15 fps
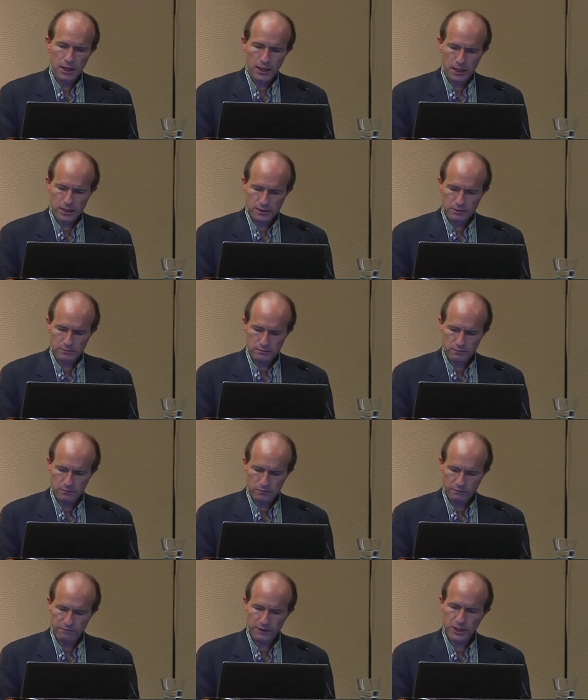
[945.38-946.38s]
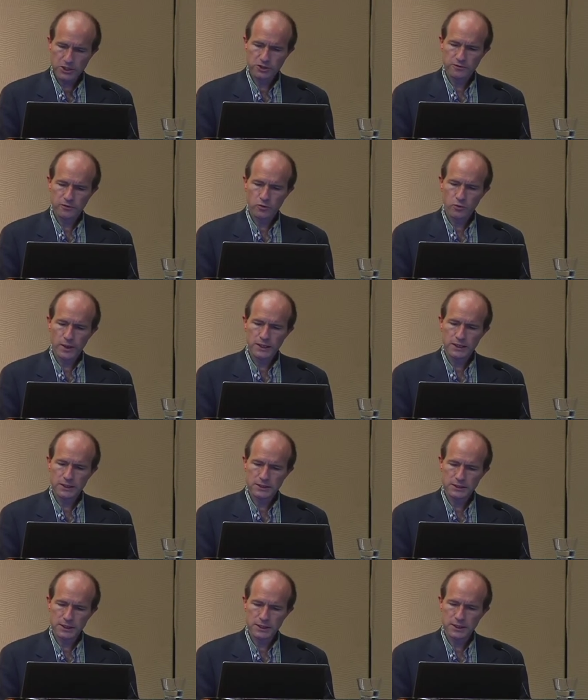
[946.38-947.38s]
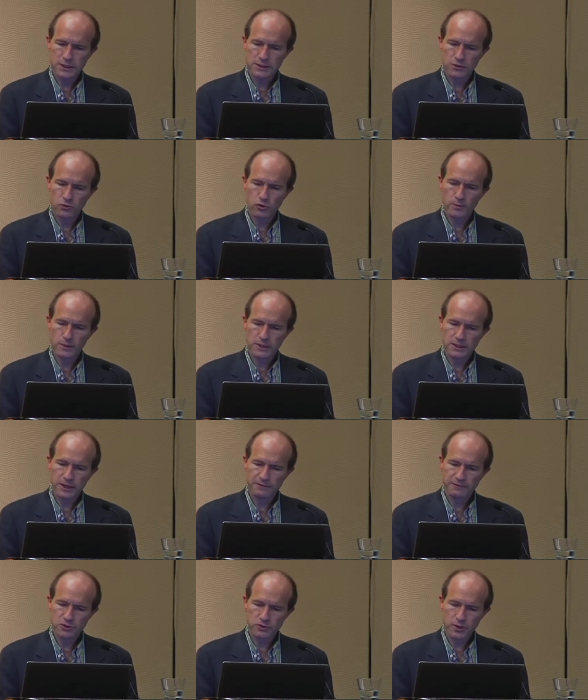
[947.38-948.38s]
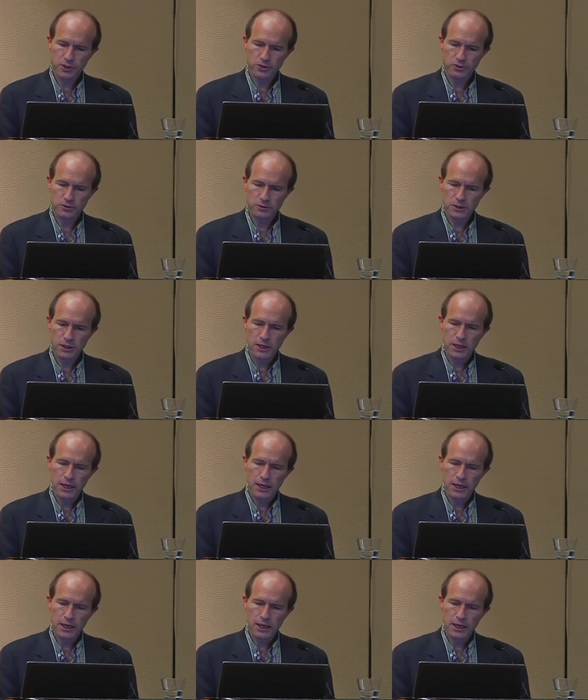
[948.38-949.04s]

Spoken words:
is a reflection of the weakness in this normally tough structure